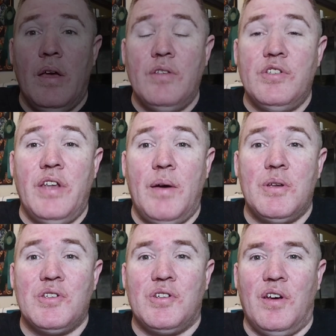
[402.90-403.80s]
And so now
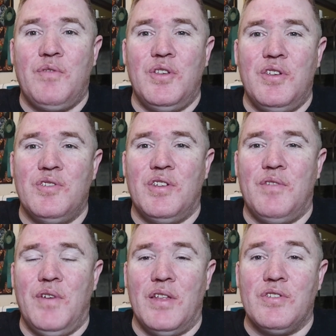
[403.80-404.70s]
it is time for news and
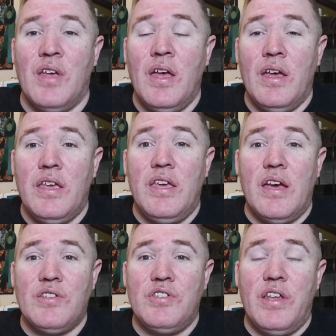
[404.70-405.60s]
events.
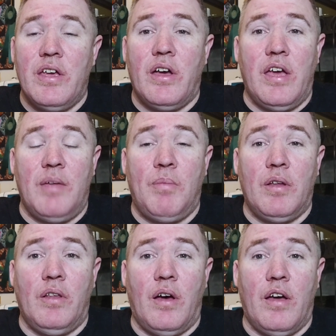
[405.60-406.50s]
Yesterday I had my
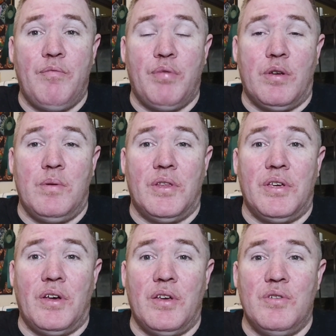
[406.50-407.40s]
live Breakfast with
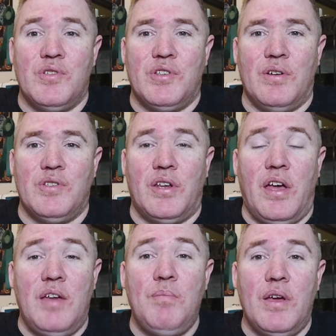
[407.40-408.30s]
the Guy Who Sews, and I
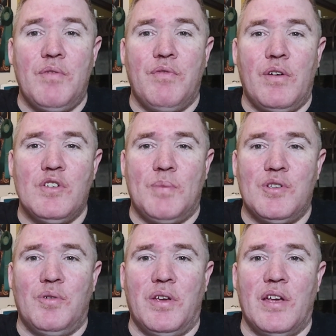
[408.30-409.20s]
had my very
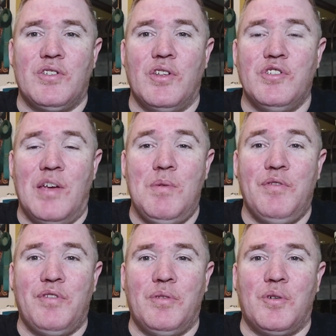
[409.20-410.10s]
special guest, Jamie
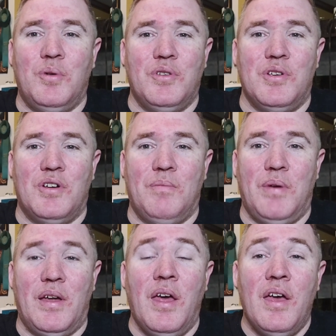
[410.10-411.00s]
from the Quilting
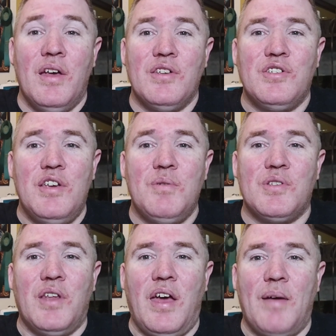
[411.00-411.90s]
Compound. She was
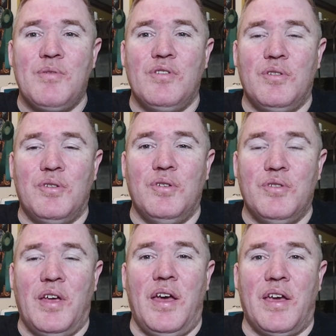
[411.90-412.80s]
an absolute hoot
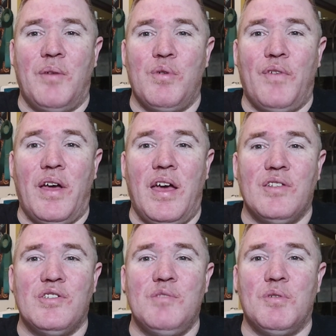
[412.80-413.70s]
to hang out with. I
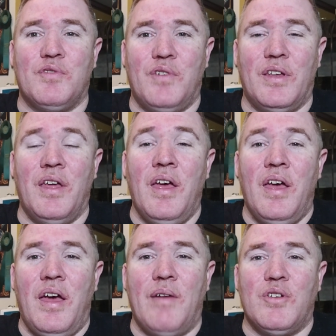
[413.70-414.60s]
had so much fun
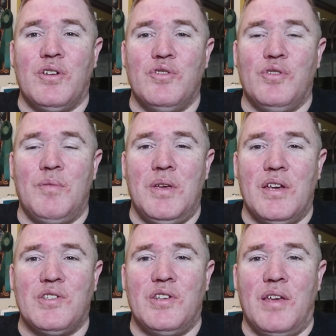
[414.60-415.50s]
having her join me
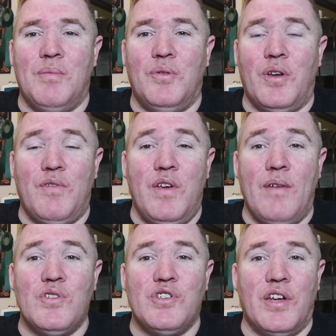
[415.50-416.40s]
yesterday morning. If you
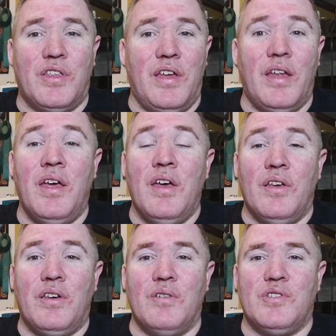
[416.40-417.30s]
haven't checked it out,
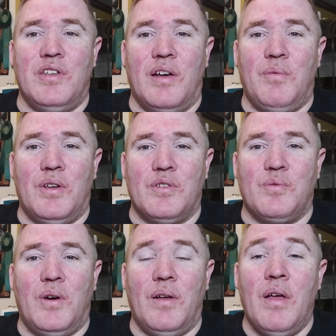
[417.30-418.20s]
go see that one as
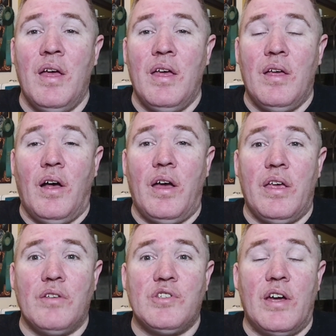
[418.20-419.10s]
well. I
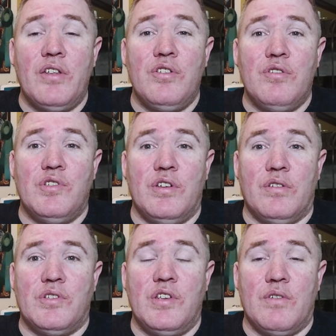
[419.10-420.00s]
started a new
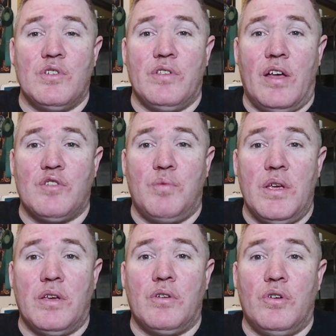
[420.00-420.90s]
series last
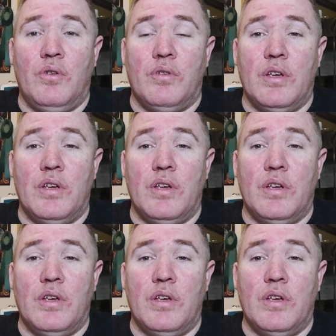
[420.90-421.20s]
week called